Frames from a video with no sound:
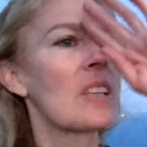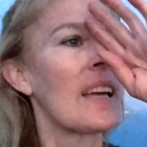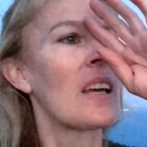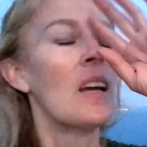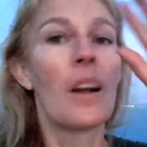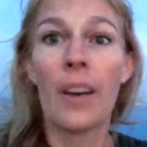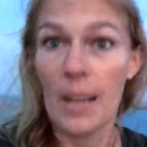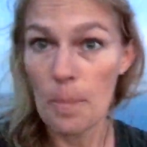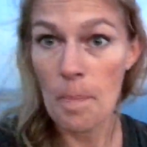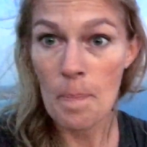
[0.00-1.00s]
Like, all right,
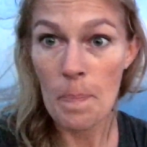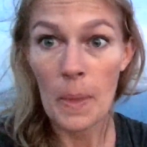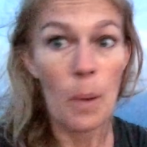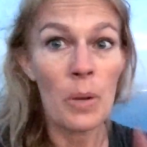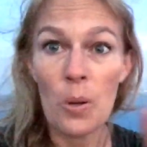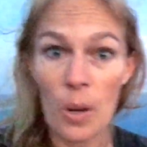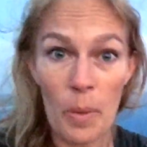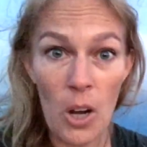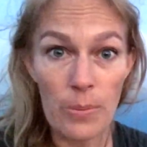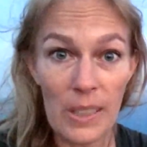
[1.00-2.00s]
I'm going to go get my coffee,